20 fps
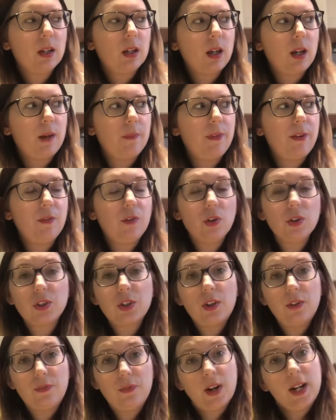They've
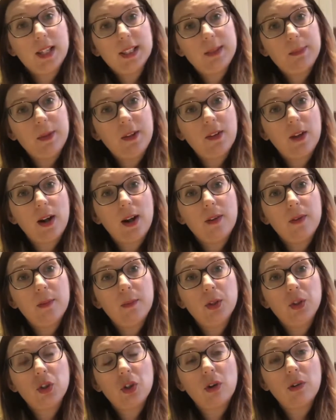also advised me that the
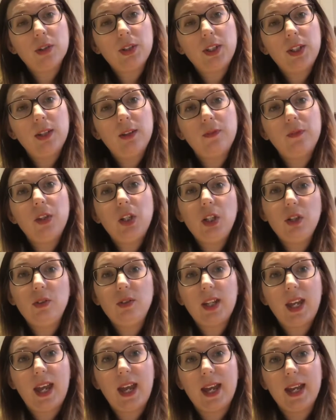majority of the
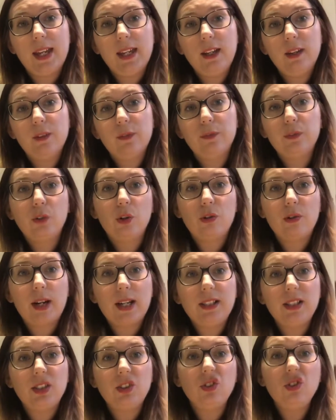UK,
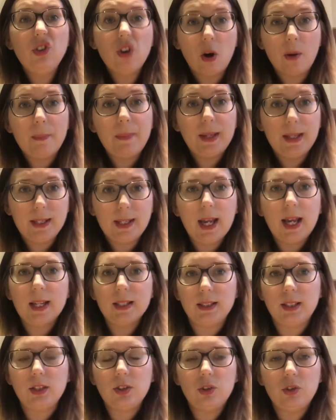fluoride is not being
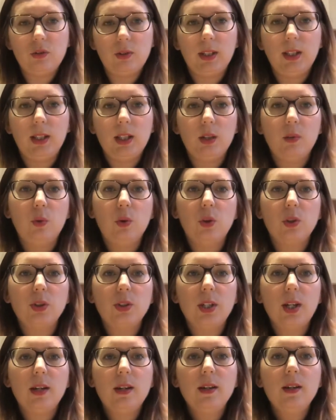added to drinking
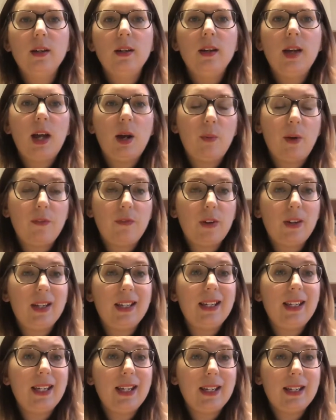water. However,
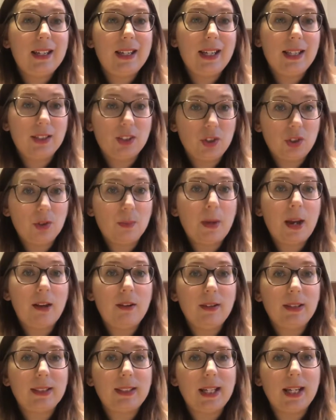In some
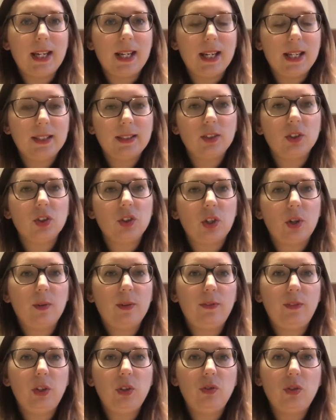areas it is, and so
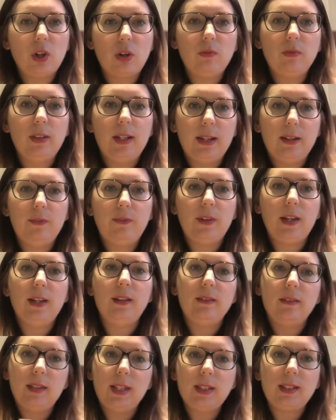if you don't live
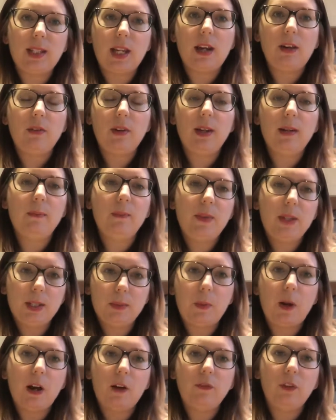in this area, in this
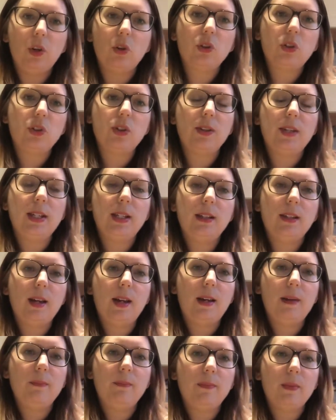part of Yorkshire, then
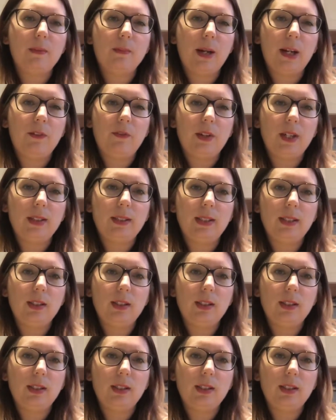my advice